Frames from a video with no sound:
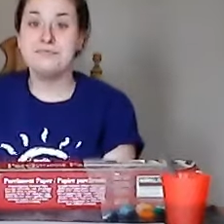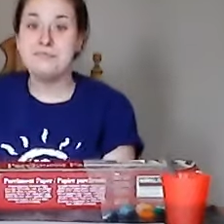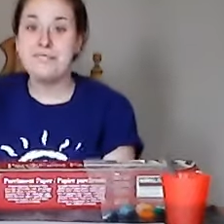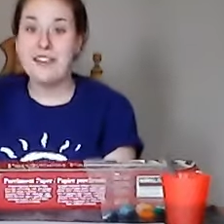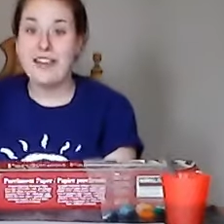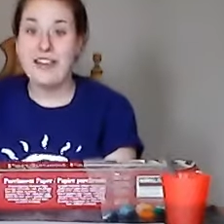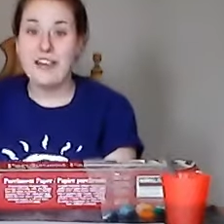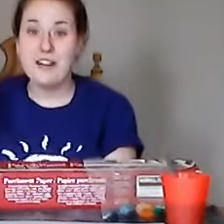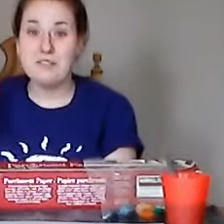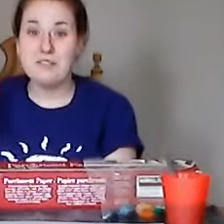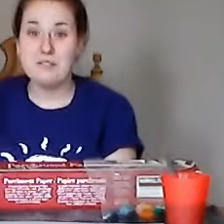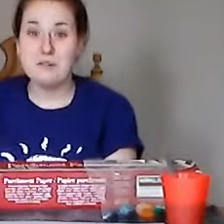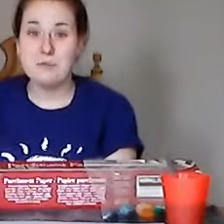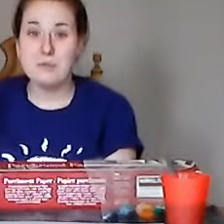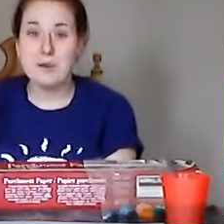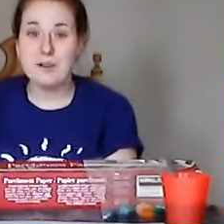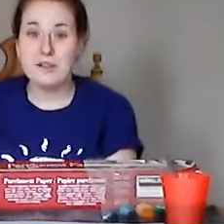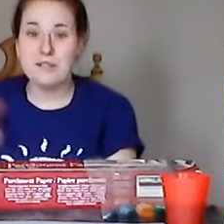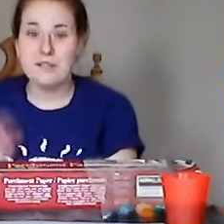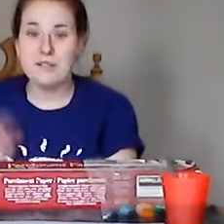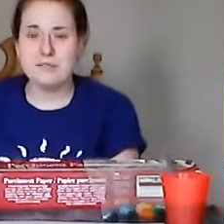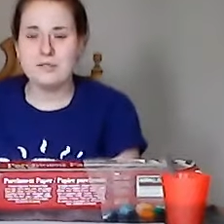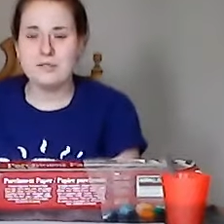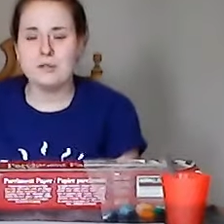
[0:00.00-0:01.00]
Hey everybody,
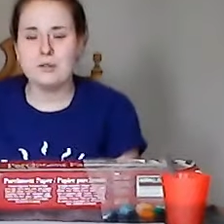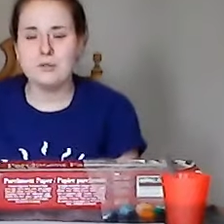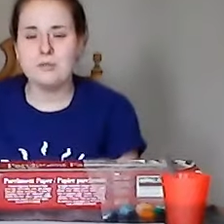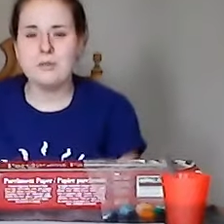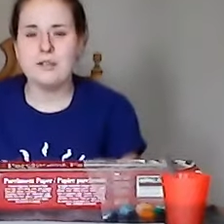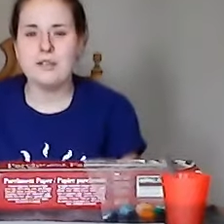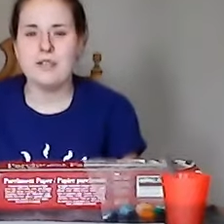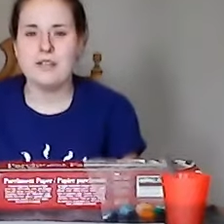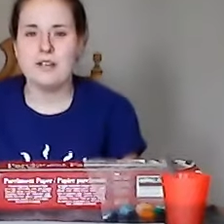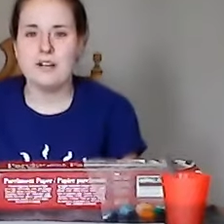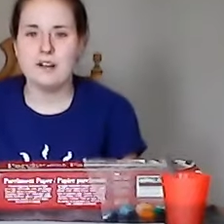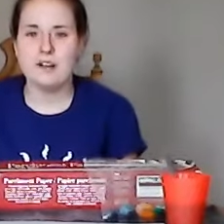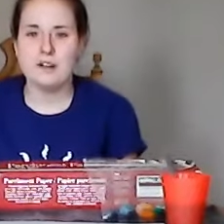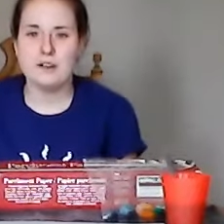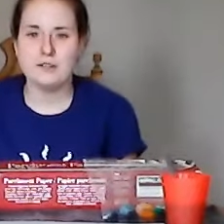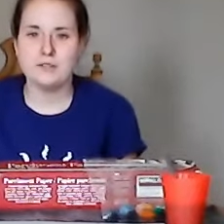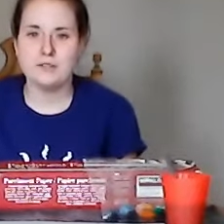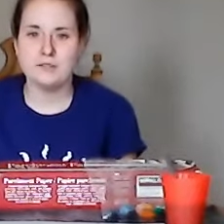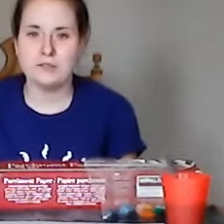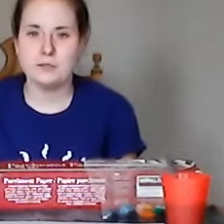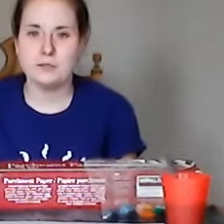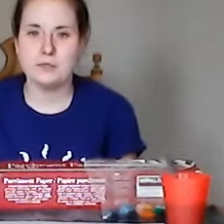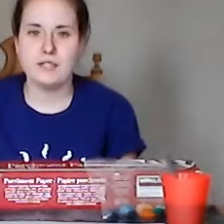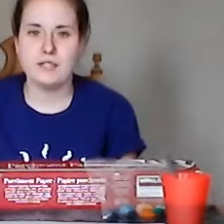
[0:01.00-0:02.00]
it's Scooby here.
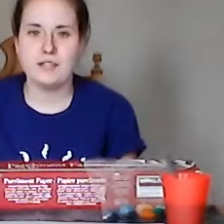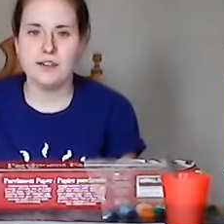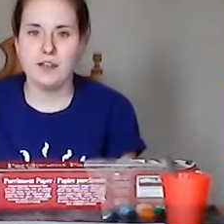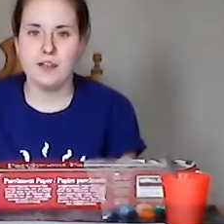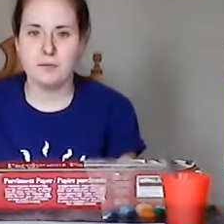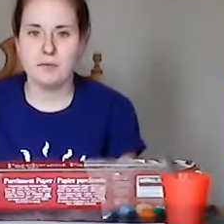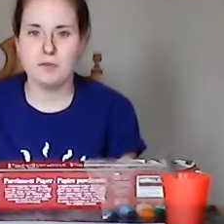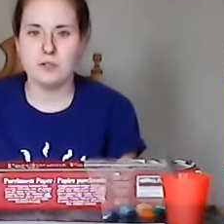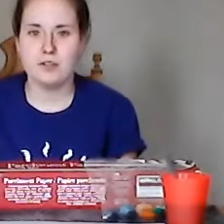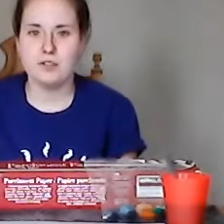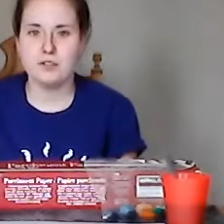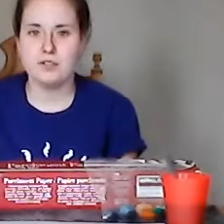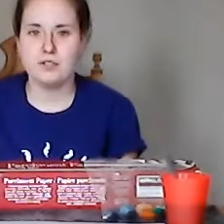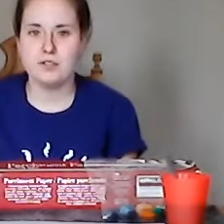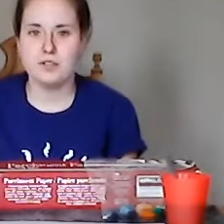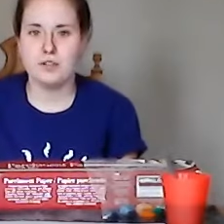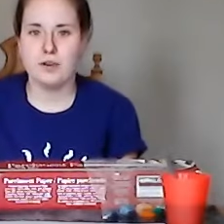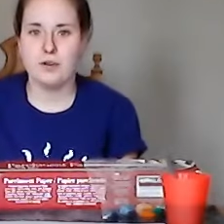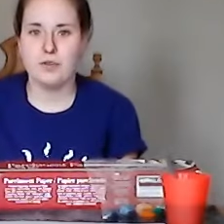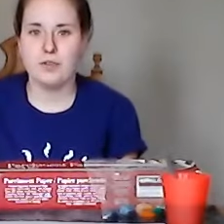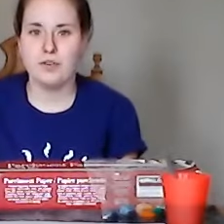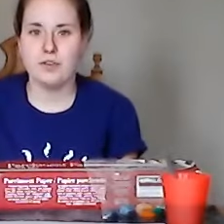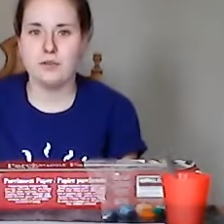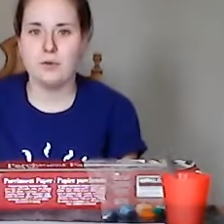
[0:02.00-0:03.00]
So today I'm going to show
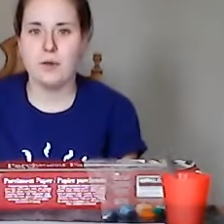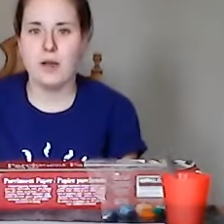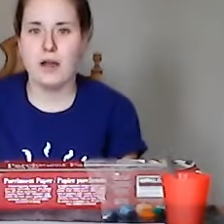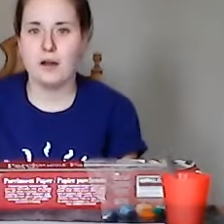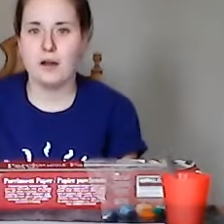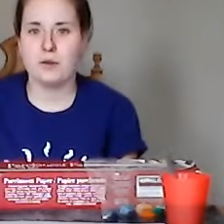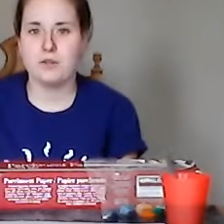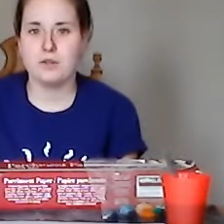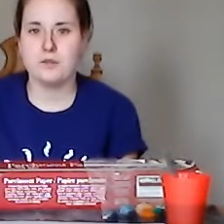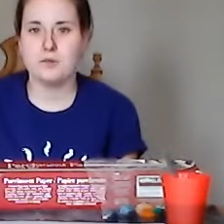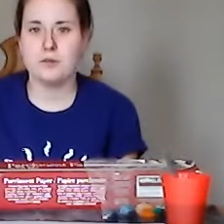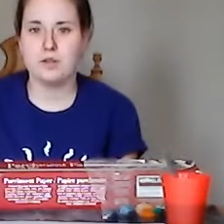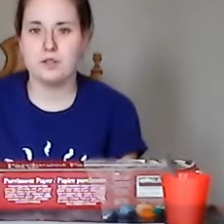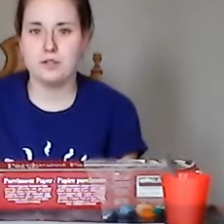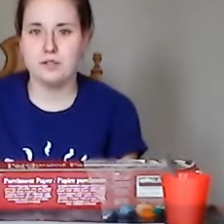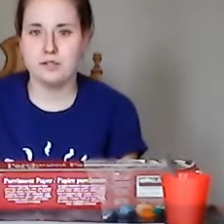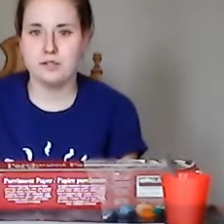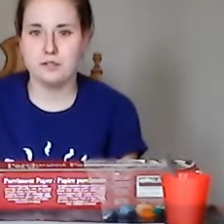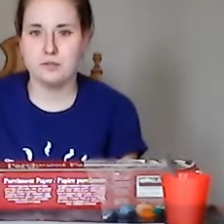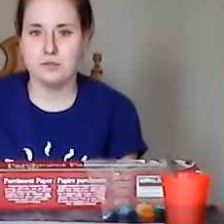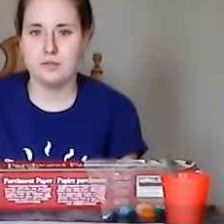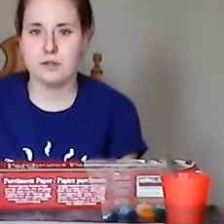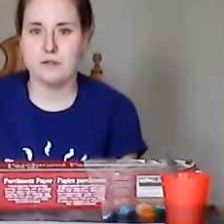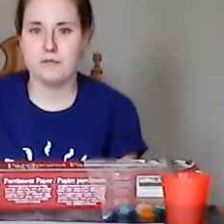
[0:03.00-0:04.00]
you how you can do
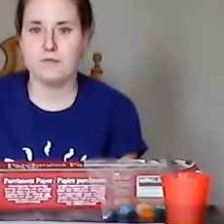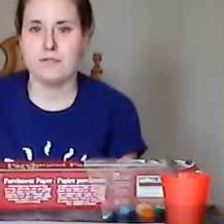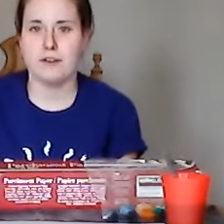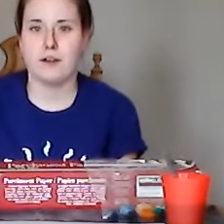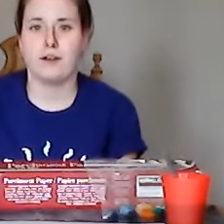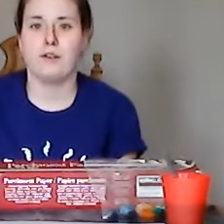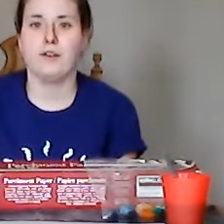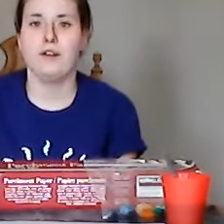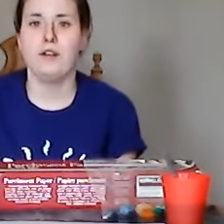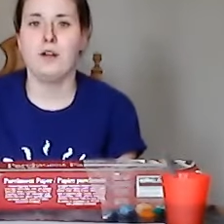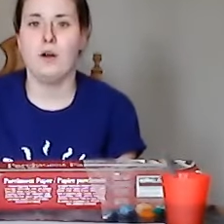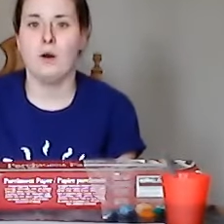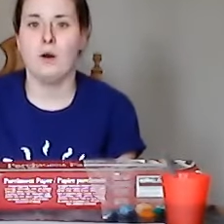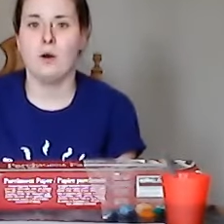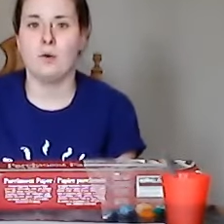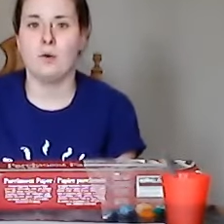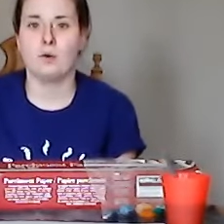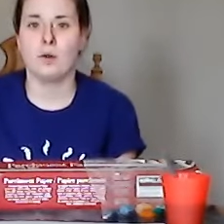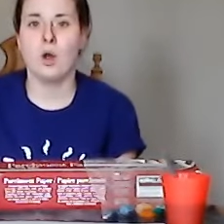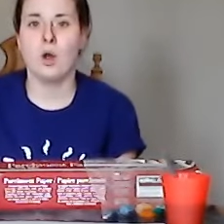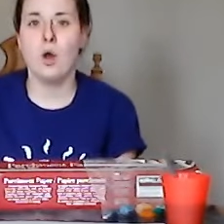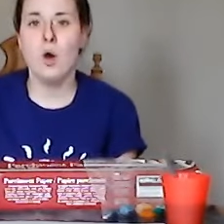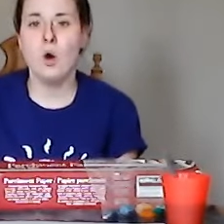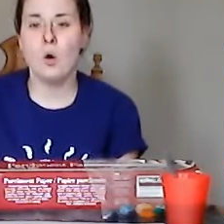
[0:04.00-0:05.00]
your very
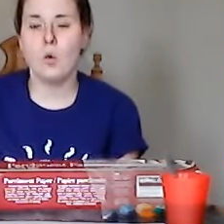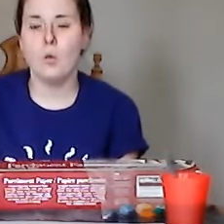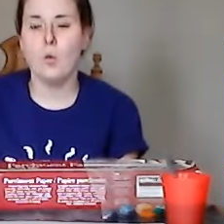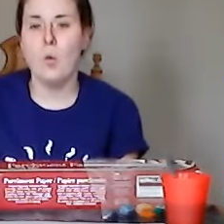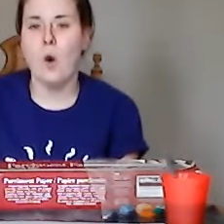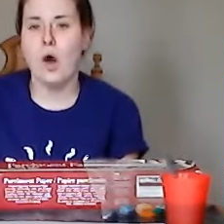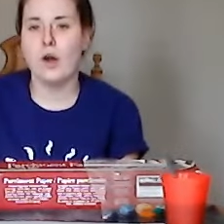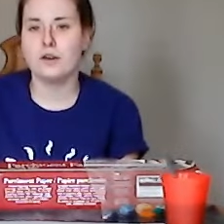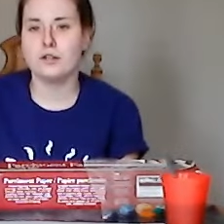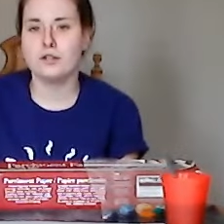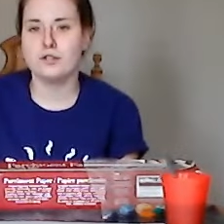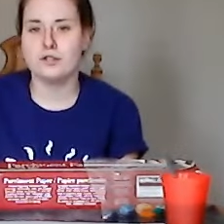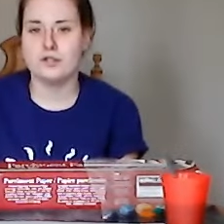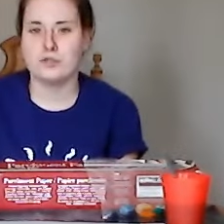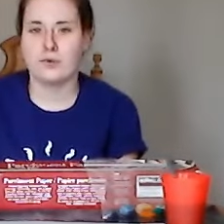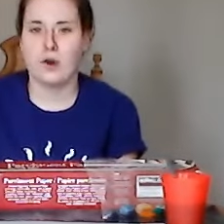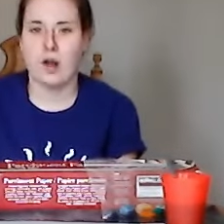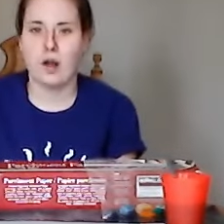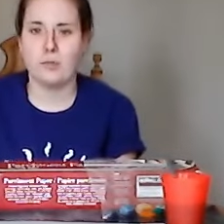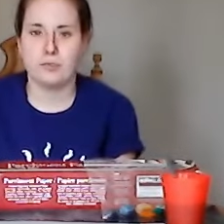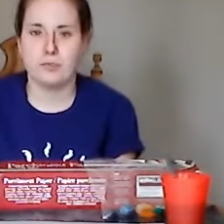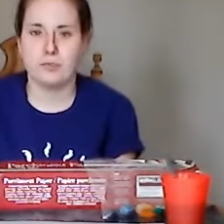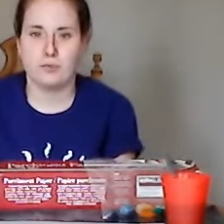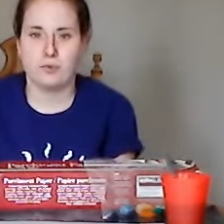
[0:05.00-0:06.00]
own water
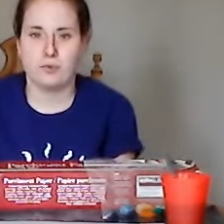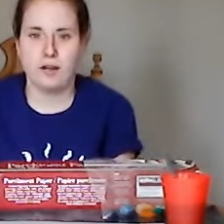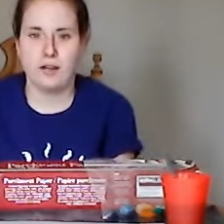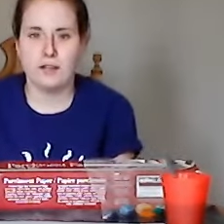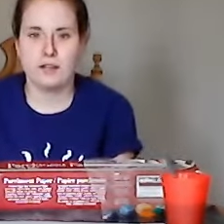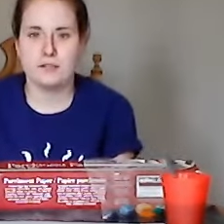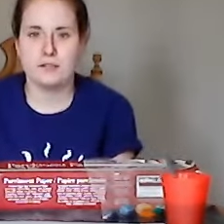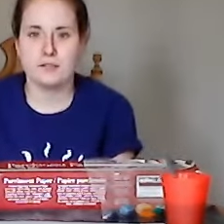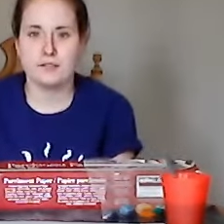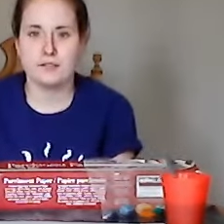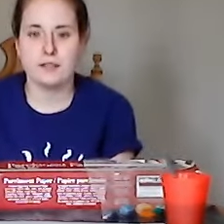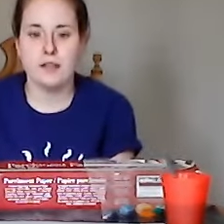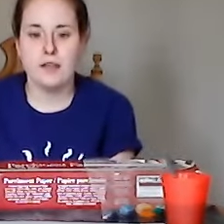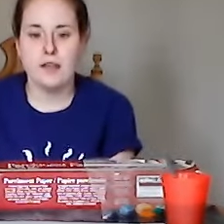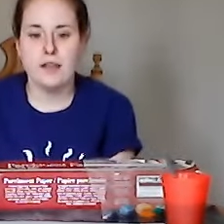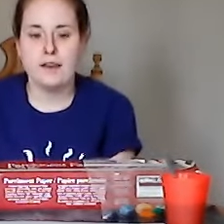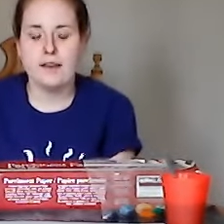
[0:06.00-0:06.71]
drop race.